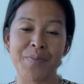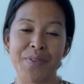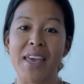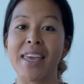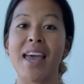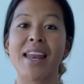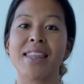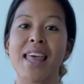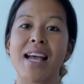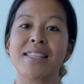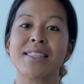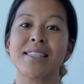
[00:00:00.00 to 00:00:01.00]
Again,
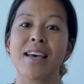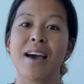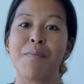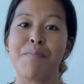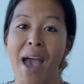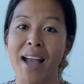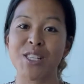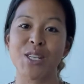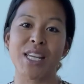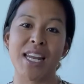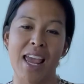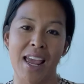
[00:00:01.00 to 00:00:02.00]
that's
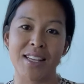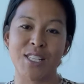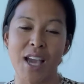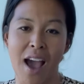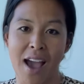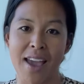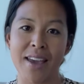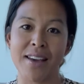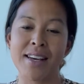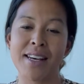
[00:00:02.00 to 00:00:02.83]
imaginehi.